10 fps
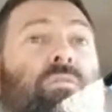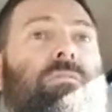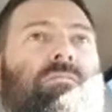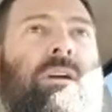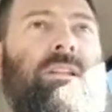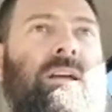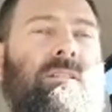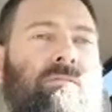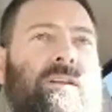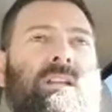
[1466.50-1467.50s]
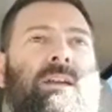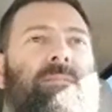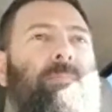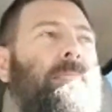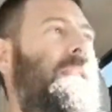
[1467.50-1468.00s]
red light, green light.
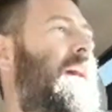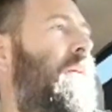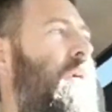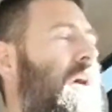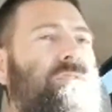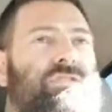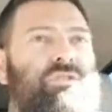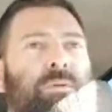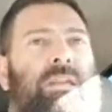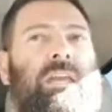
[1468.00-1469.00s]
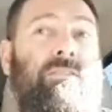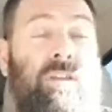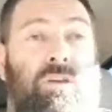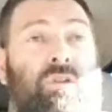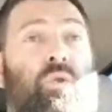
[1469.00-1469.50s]
I will also be giving
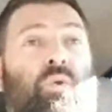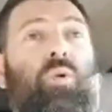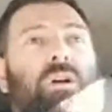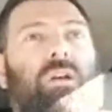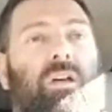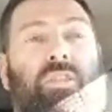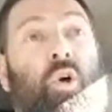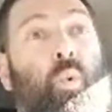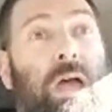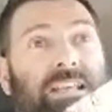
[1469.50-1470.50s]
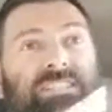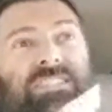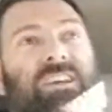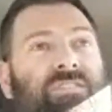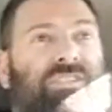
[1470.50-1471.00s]
you the
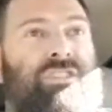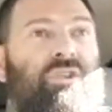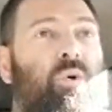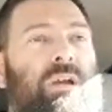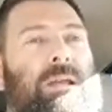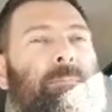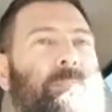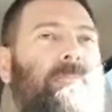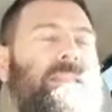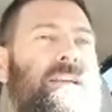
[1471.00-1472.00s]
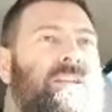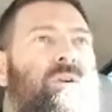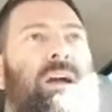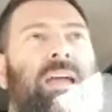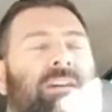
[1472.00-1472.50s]
rest of the story.
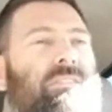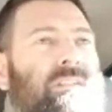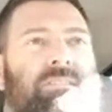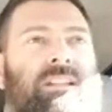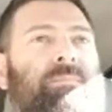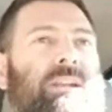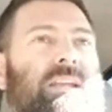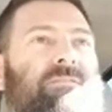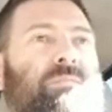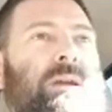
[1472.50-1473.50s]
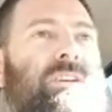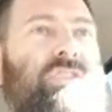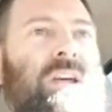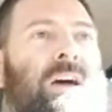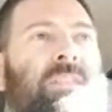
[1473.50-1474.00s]
I have limited
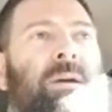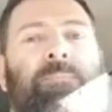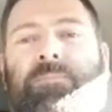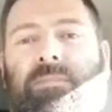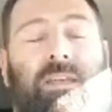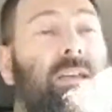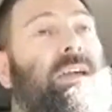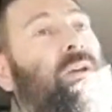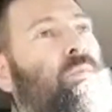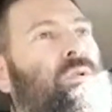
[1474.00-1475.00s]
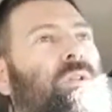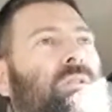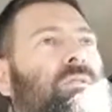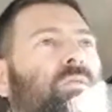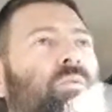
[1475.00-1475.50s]
information on them, and we'll
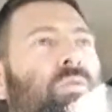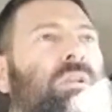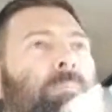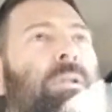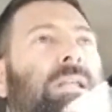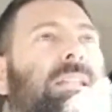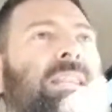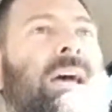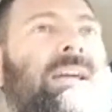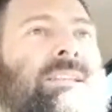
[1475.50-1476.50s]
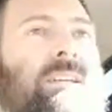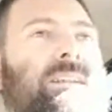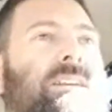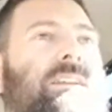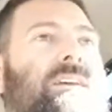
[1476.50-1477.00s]
complete that.
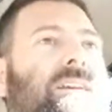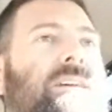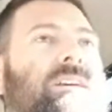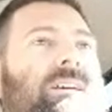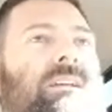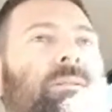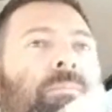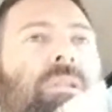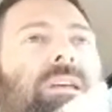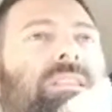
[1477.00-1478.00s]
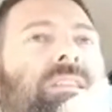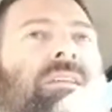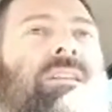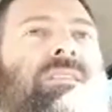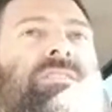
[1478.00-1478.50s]
Complete
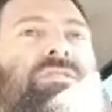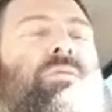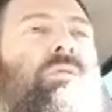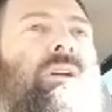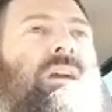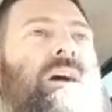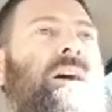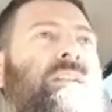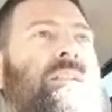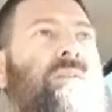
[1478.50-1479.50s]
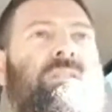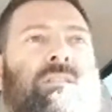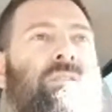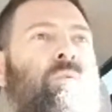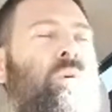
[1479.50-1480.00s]
the story on
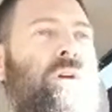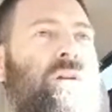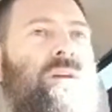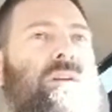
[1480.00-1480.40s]
the work,